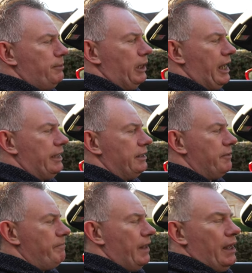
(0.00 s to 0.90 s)
played.
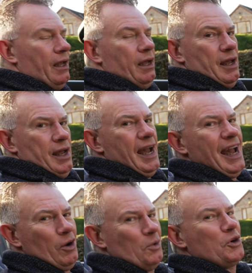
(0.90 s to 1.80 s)

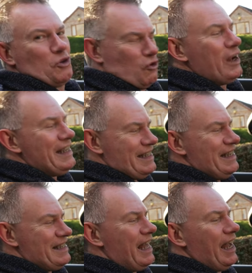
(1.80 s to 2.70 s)
How crazy
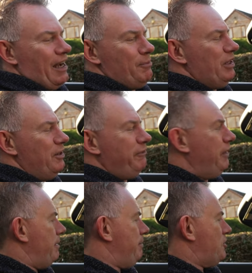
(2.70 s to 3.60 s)
is that? I mean, you're
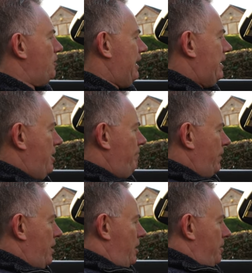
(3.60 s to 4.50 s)
flitting between
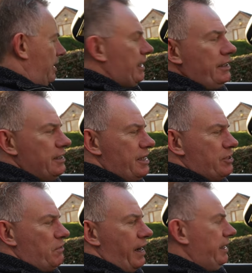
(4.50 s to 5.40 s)
getting the
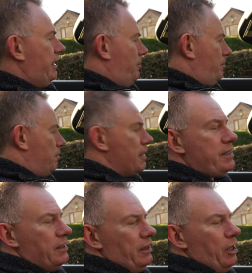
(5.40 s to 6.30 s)
disc ready,
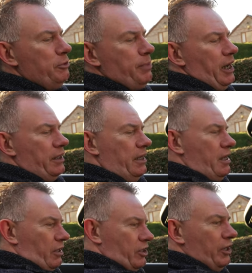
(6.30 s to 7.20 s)
pressing the load button,
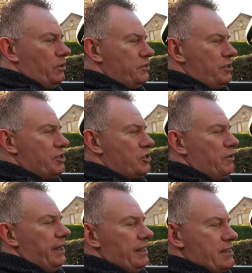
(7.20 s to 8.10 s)
going onto the
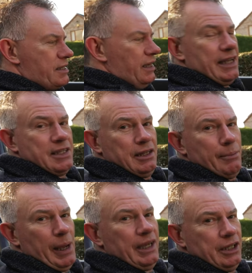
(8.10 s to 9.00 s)
screen, selecting the
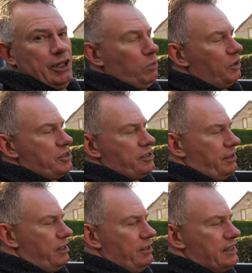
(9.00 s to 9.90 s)
bay that you want
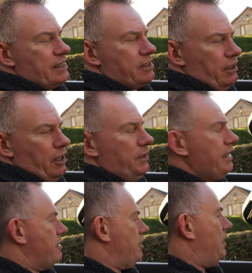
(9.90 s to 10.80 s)
the disc to load
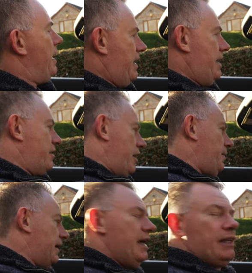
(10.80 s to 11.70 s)
into, then
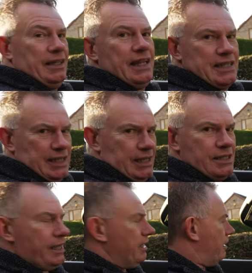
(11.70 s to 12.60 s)
going in and then
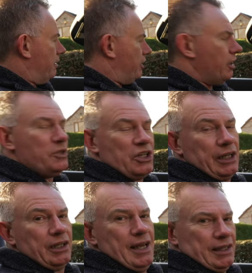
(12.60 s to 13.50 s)
teasing and
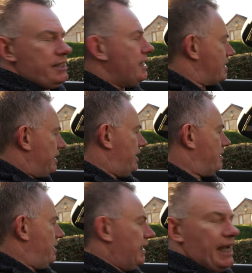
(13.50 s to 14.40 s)
coaching the disc
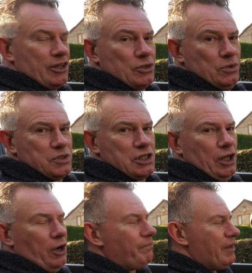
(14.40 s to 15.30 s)
into the actual
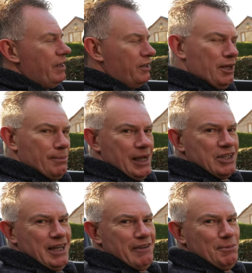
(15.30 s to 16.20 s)
slot. Can you
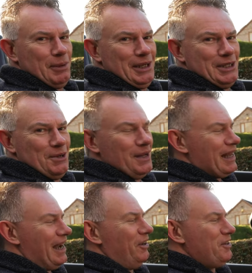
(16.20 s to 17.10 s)
imagine everybody doing
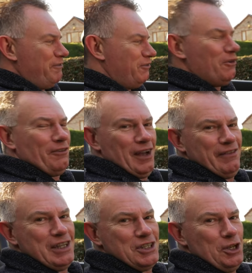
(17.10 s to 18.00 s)
that on a
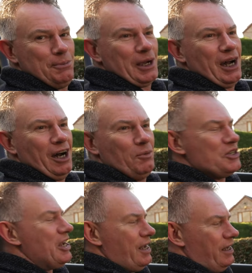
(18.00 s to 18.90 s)
458 supercar, which,
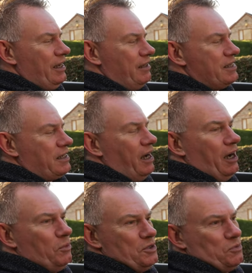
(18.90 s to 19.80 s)
you know, this
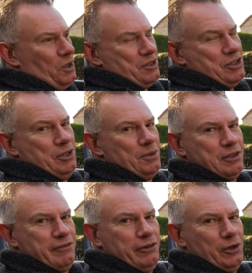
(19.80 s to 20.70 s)
car was what,
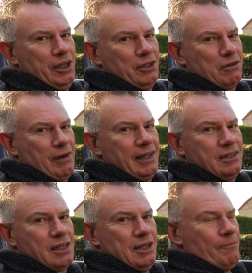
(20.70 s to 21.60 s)
240 odd
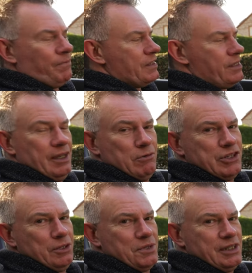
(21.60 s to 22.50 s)
grand
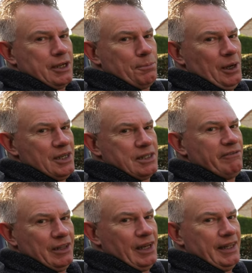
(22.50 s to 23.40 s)
original sticker price,
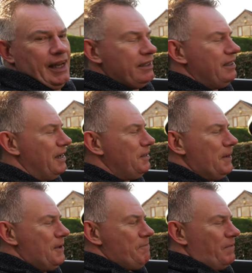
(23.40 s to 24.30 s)
something like that, you know?
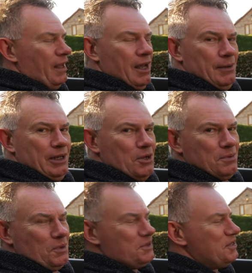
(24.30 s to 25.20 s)
I mean, who
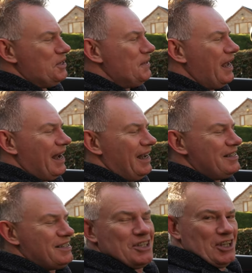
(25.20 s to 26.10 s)
would want to do that?
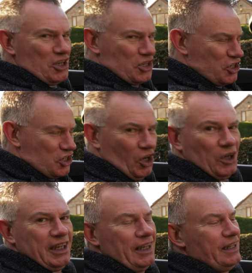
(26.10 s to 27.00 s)
It's just a
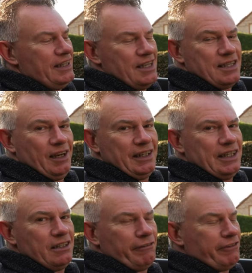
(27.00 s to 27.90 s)
shockingly designed
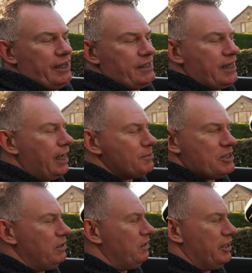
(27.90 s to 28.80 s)
interface,
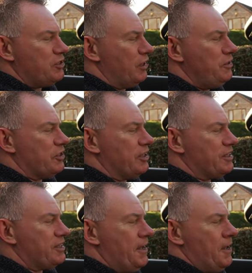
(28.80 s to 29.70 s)
absolutely atrocious.